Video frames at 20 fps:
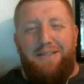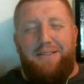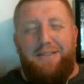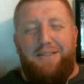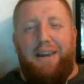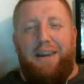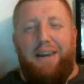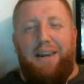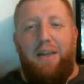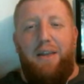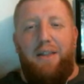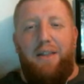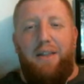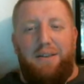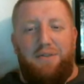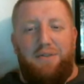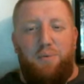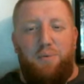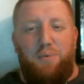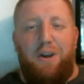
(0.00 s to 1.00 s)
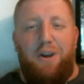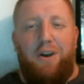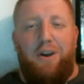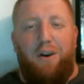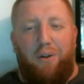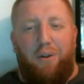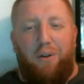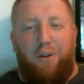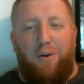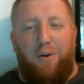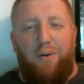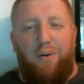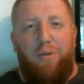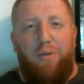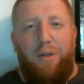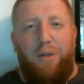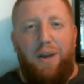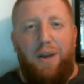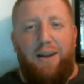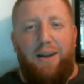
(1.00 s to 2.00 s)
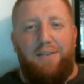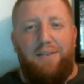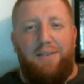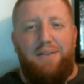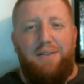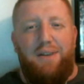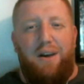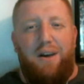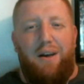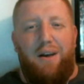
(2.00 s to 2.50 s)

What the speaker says: to get these 3-color things.